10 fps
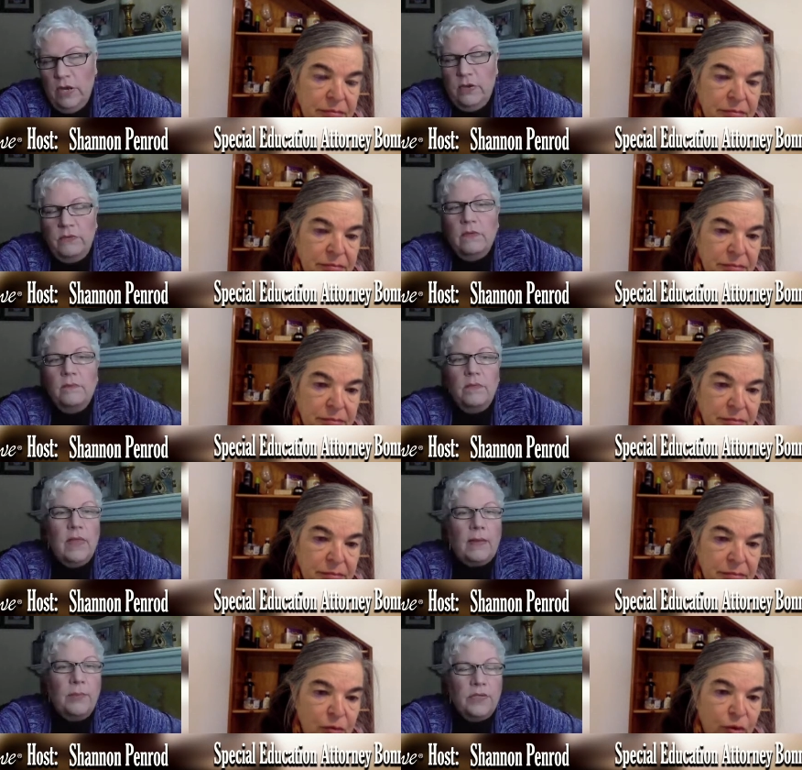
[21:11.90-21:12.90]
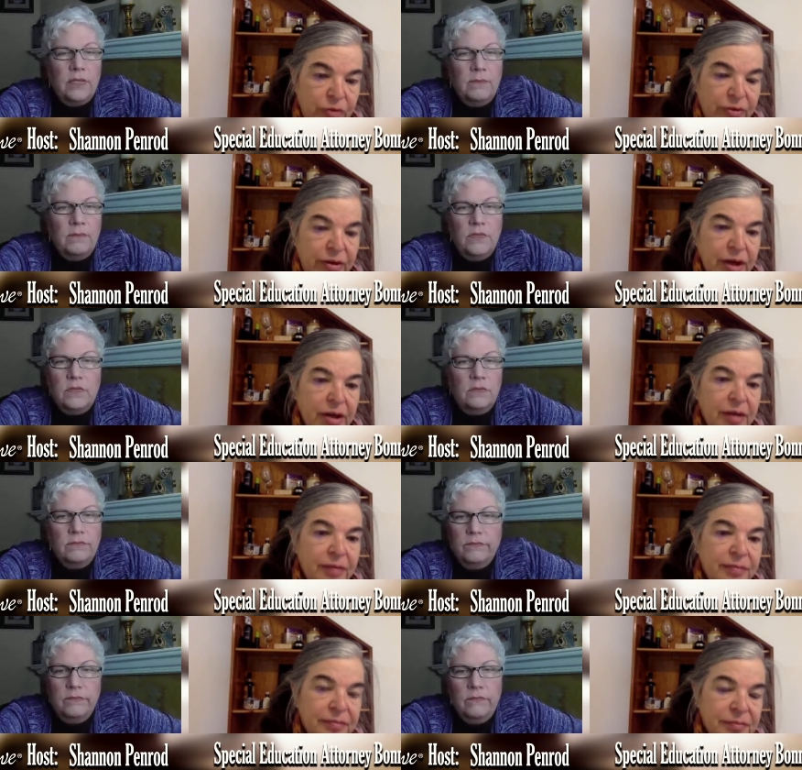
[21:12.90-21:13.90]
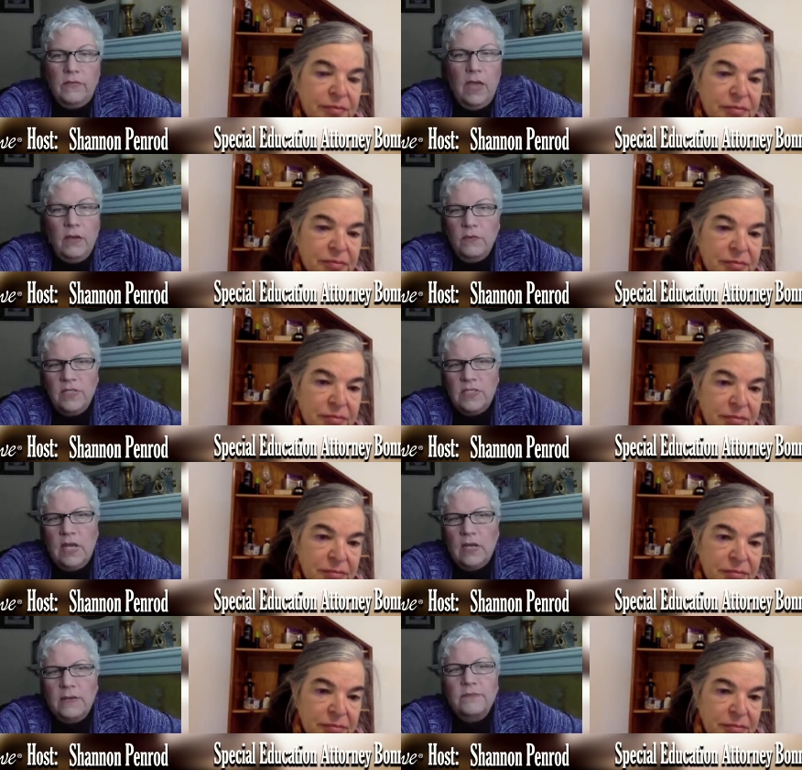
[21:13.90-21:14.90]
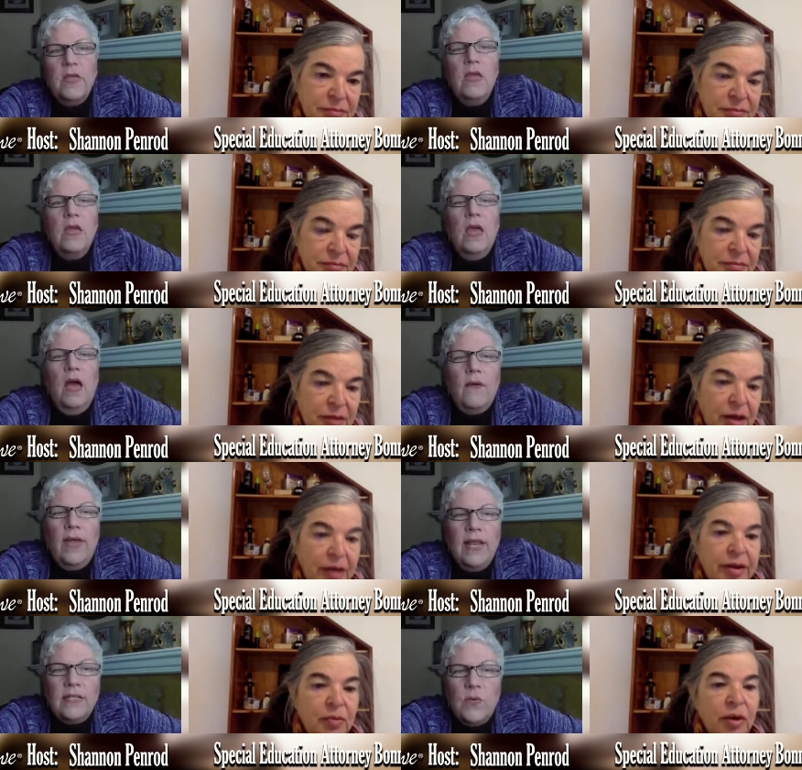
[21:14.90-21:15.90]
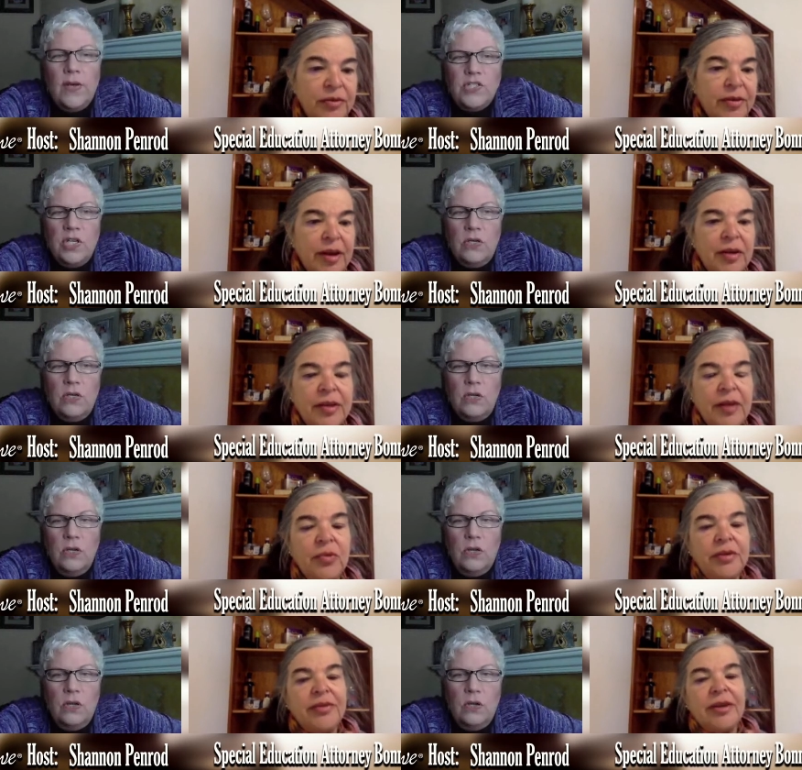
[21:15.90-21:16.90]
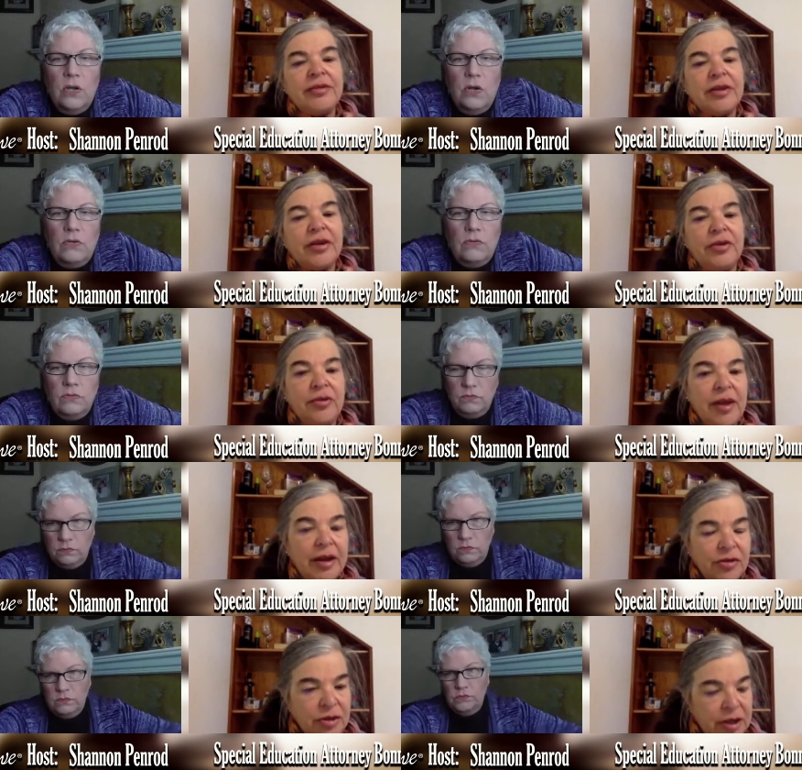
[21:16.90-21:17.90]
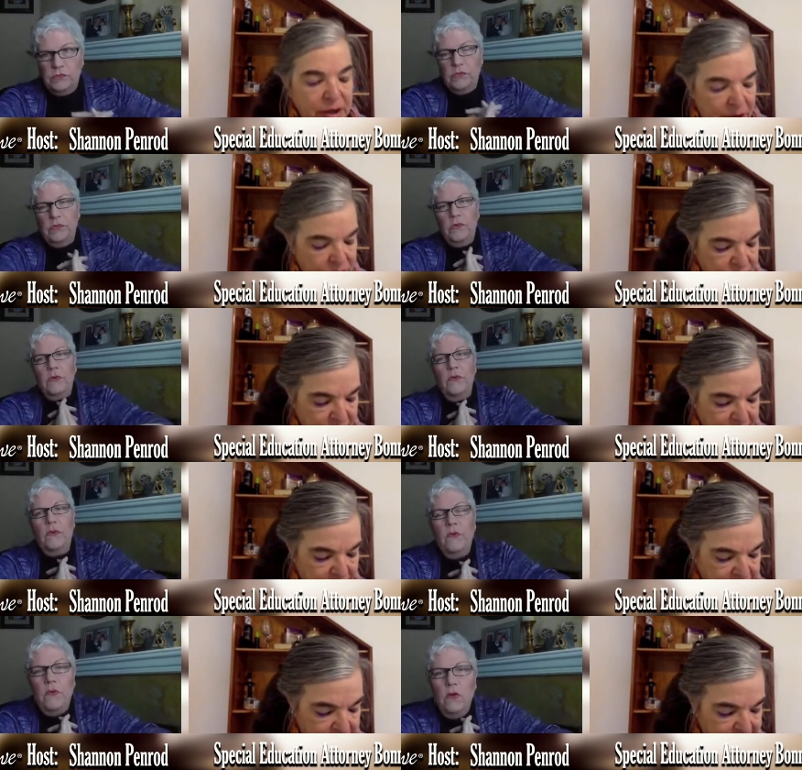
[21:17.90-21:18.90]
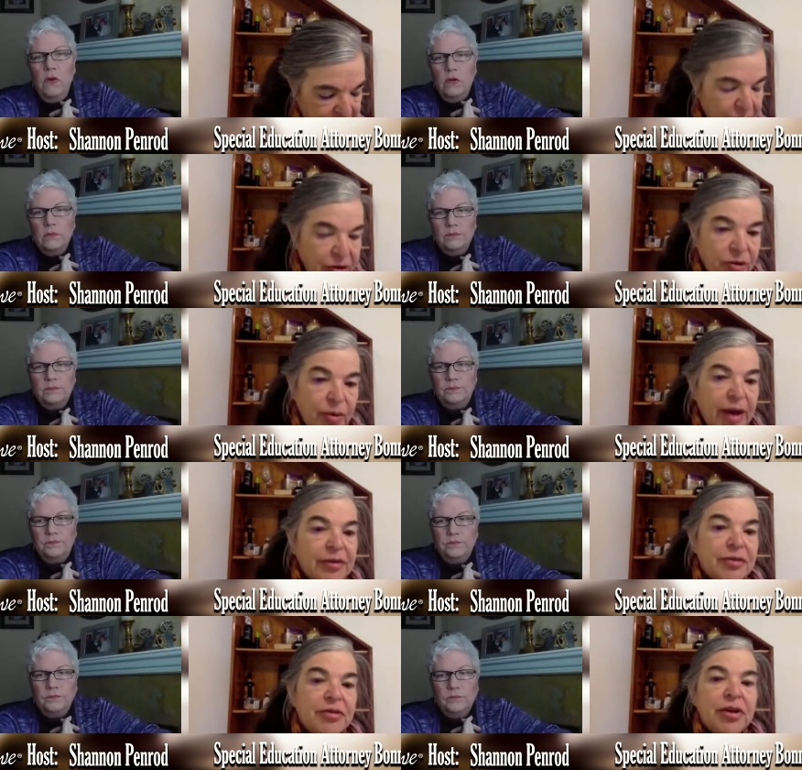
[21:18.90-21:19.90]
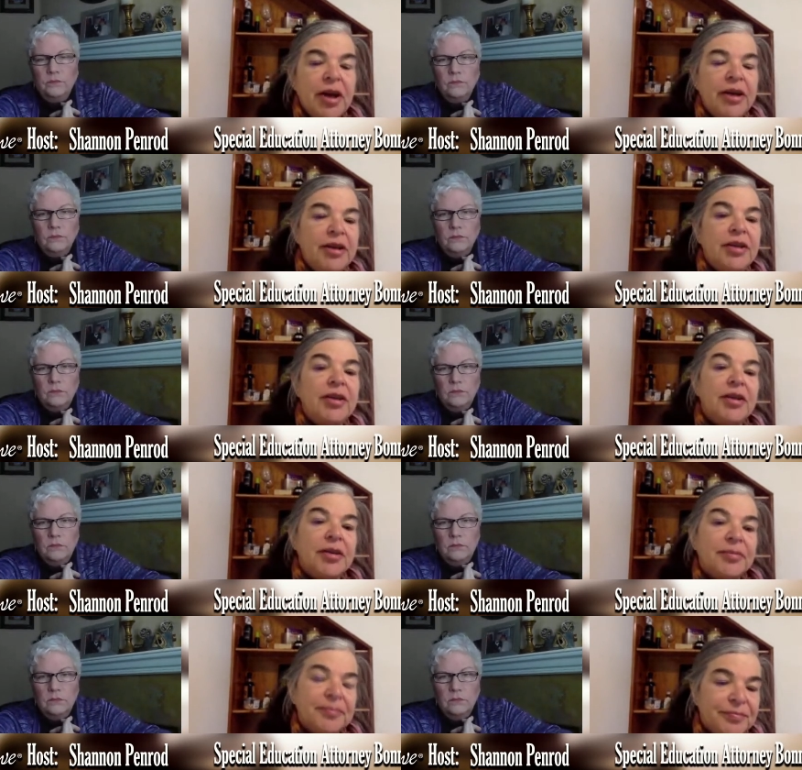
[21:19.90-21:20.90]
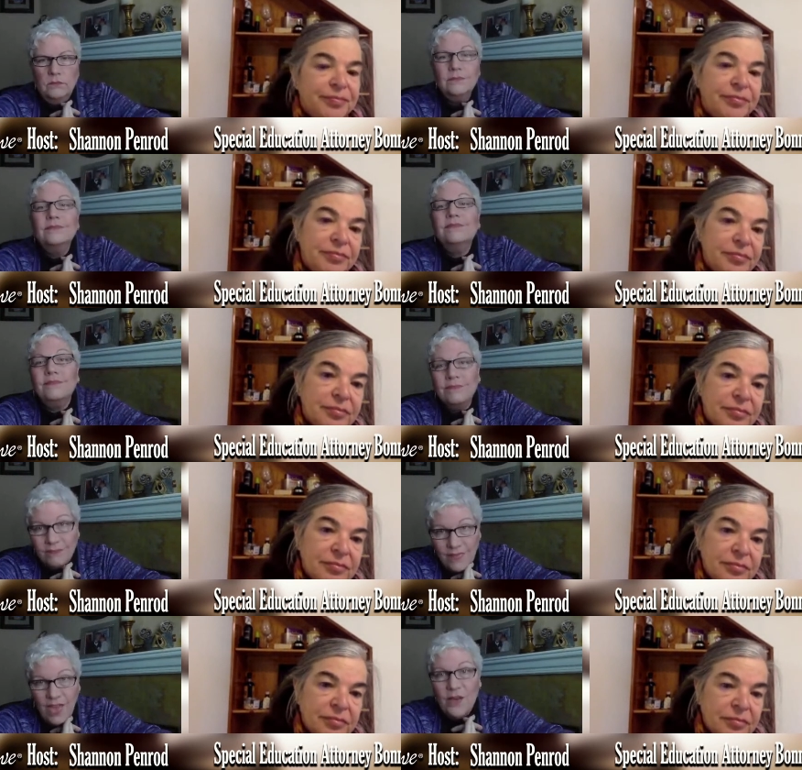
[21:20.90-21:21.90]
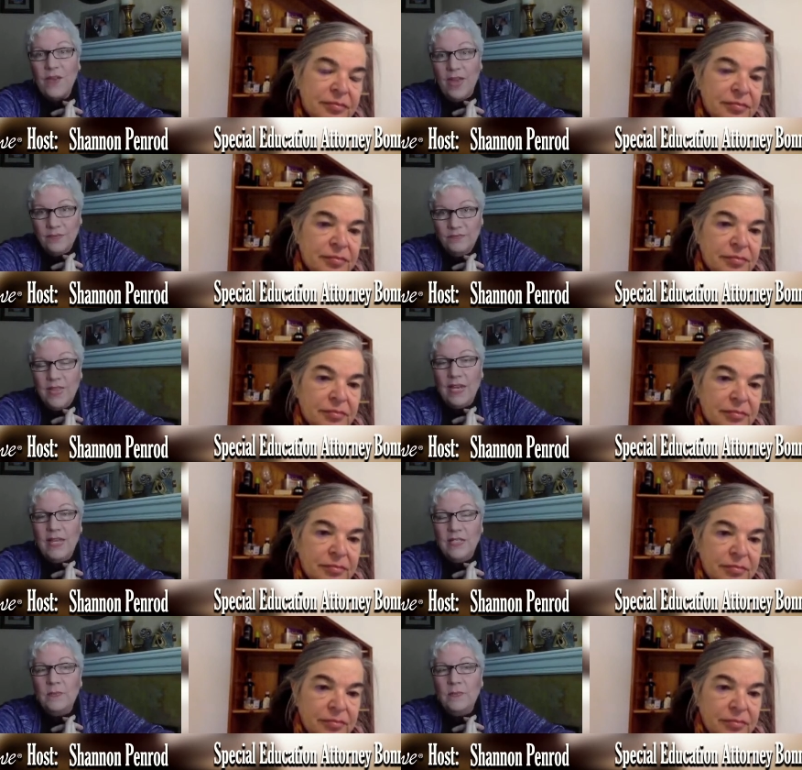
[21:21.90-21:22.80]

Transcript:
Speaker 1: You know, like where's put the yeah, where's the data? And okay, next question. And once
Speaker 2: they tell you that, Shannon, I should have said this, you ask for an IEE.
Speaker 1: Okay, that